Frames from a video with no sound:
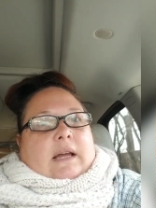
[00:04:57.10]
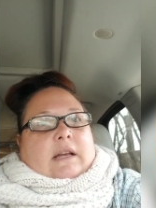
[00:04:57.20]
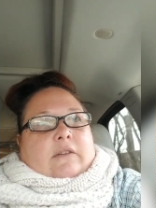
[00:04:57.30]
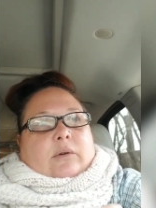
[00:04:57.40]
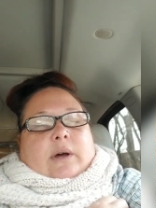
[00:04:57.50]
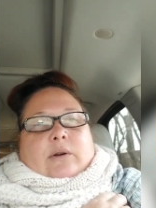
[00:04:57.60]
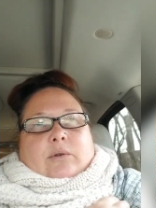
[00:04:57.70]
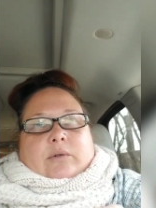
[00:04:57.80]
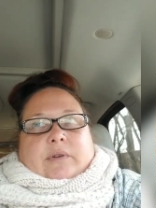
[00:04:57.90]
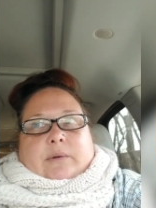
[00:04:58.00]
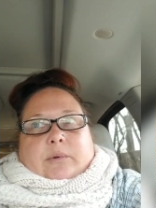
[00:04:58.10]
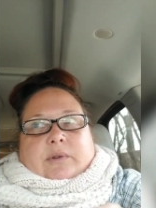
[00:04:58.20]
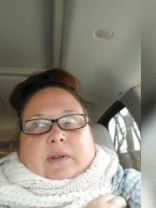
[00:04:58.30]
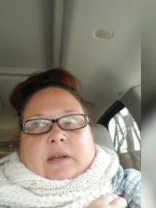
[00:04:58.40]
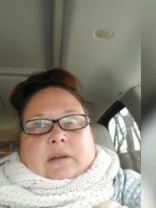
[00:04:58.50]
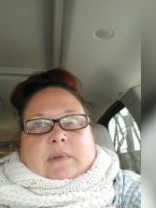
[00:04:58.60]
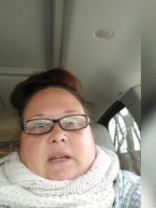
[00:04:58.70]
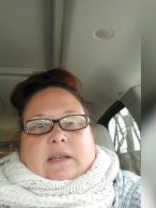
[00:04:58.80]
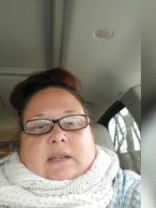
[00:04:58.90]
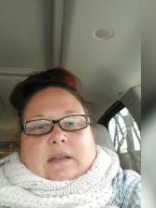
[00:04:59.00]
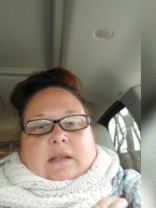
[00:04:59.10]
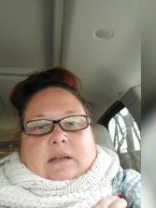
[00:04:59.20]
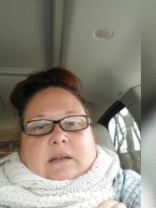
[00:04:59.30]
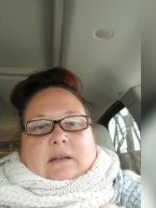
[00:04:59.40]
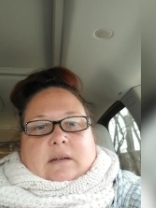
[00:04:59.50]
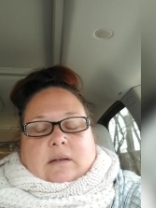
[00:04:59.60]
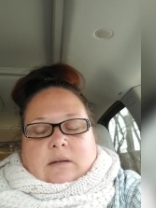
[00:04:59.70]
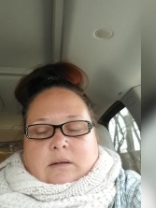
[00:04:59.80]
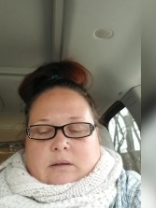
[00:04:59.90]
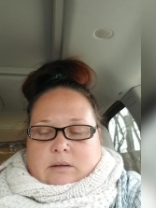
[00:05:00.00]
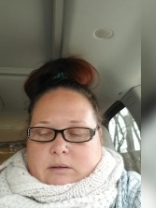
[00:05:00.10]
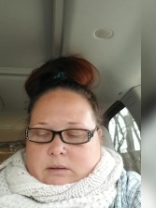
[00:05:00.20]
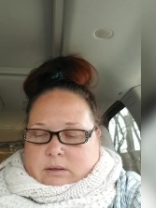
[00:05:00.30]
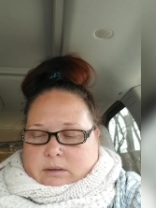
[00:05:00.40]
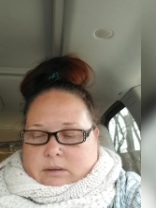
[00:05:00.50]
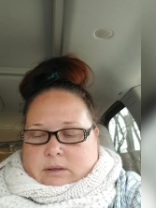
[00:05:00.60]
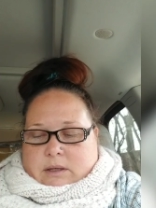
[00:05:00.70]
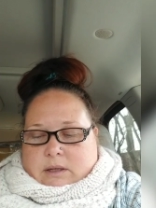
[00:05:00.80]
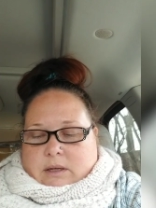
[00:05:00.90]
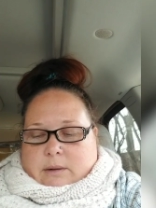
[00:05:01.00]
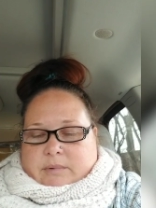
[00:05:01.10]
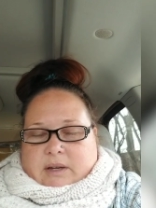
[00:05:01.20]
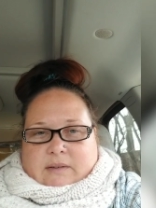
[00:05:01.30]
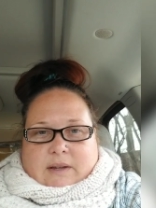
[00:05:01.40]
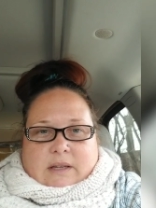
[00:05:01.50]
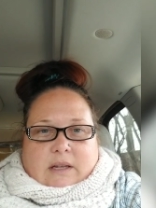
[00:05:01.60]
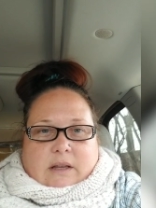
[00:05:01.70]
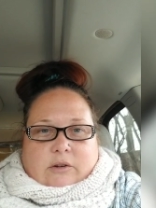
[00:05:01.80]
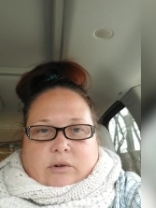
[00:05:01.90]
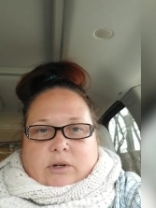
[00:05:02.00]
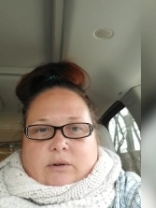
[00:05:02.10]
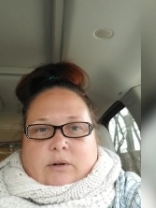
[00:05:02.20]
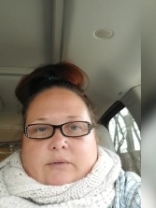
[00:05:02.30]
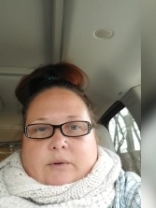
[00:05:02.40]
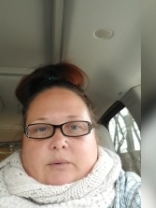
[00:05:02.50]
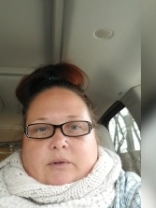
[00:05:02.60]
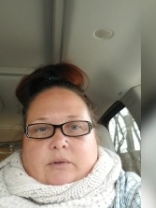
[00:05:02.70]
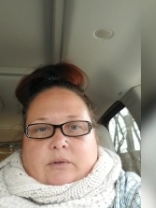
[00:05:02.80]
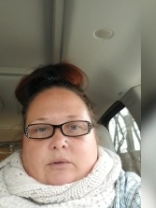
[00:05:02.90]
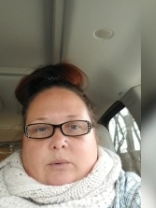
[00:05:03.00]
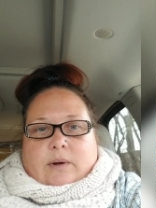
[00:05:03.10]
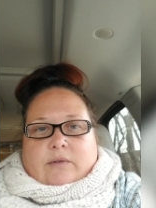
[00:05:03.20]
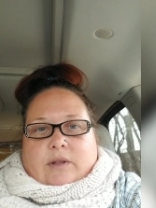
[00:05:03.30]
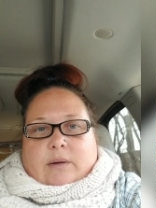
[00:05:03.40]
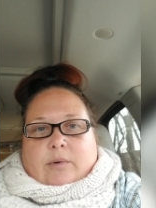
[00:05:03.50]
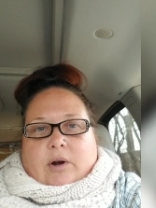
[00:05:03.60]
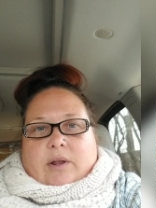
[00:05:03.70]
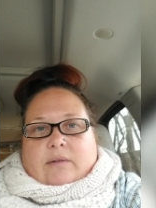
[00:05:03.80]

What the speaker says: so I don't know if it was him that did the the updates on the electric or if it was whoever they bought it